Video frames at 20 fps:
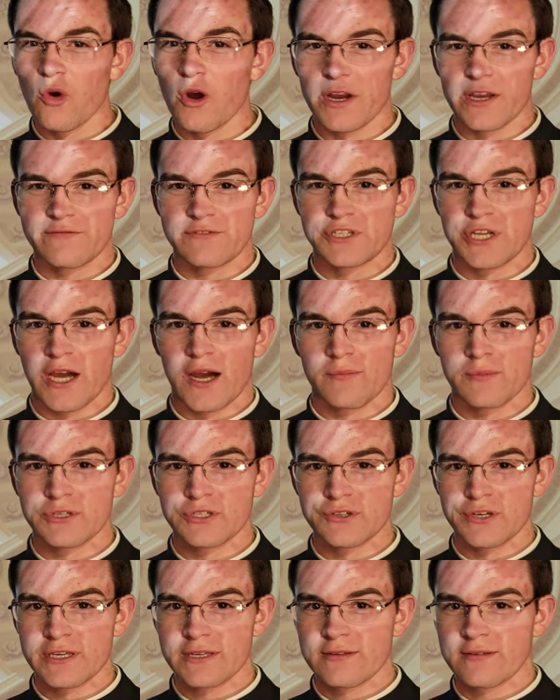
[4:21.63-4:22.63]
work of
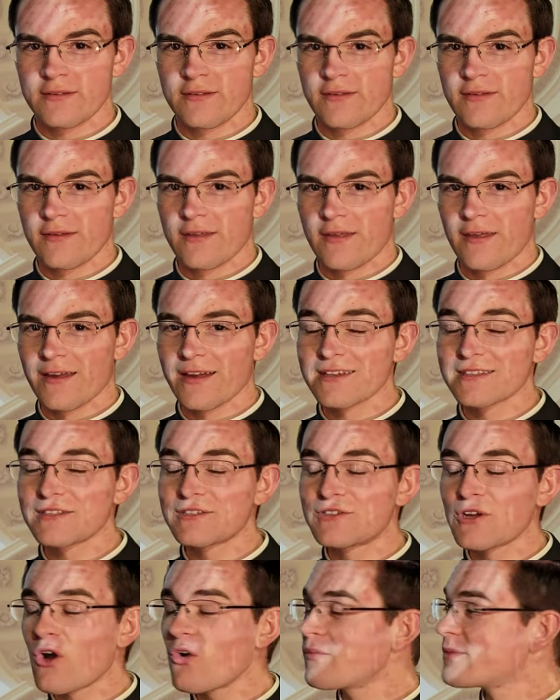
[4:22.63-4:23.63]
geometry because
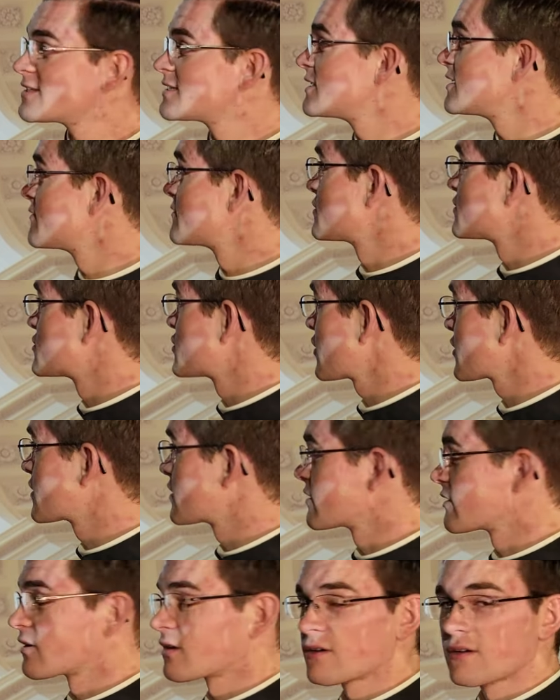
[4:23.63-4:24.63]
the dome isn't even
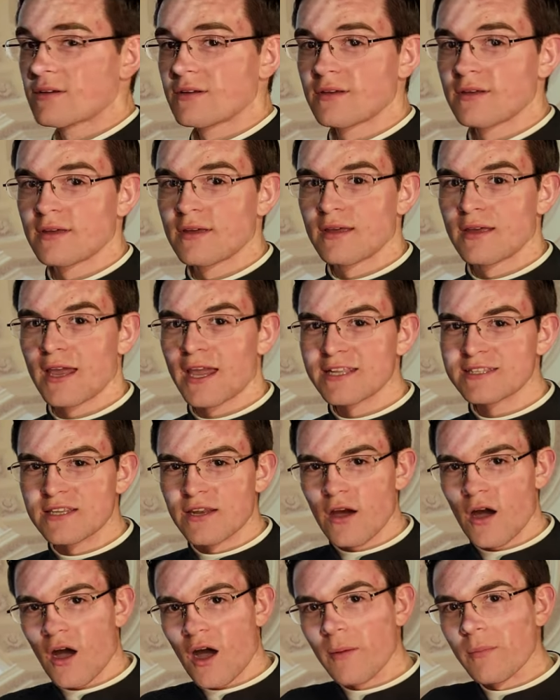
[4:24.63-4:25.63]
circular, it's
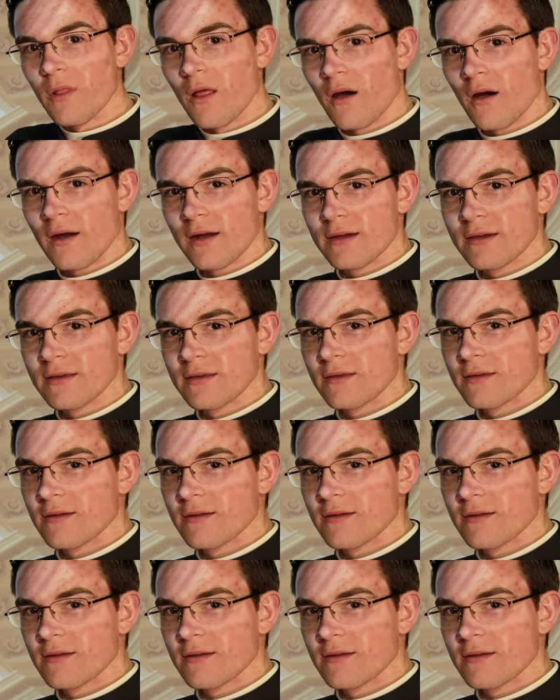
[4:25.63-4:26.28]
an oblong.